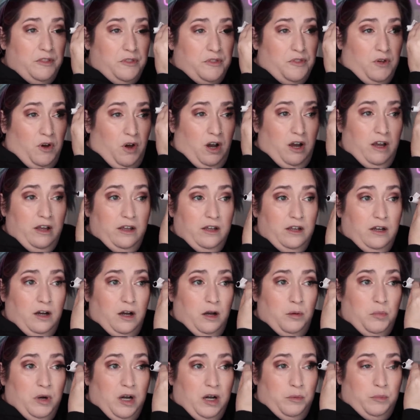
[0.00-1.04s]
thought
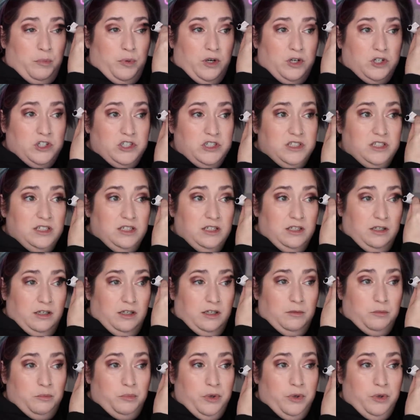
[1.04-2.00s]
about purchasing